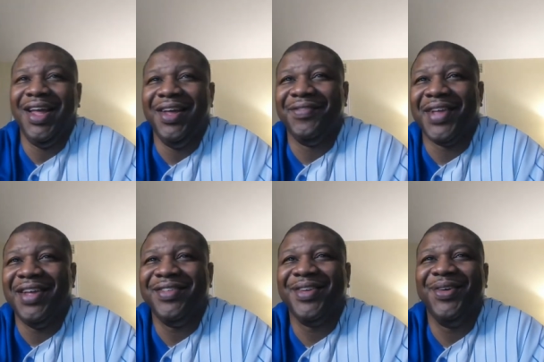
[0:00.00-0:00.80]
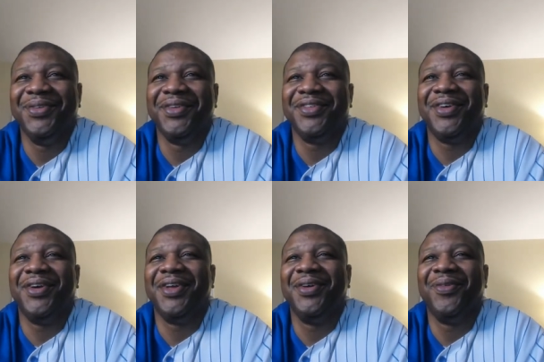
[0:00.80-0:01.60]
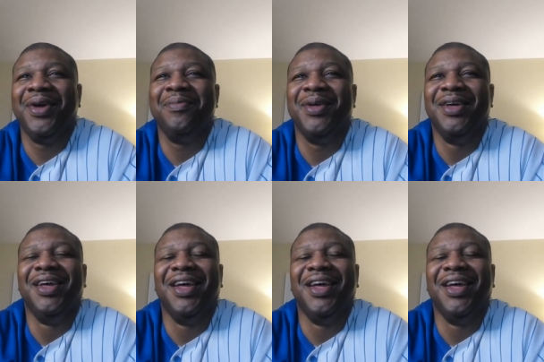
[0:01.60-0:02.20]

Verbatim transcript: if they sold to Saudi Arabia.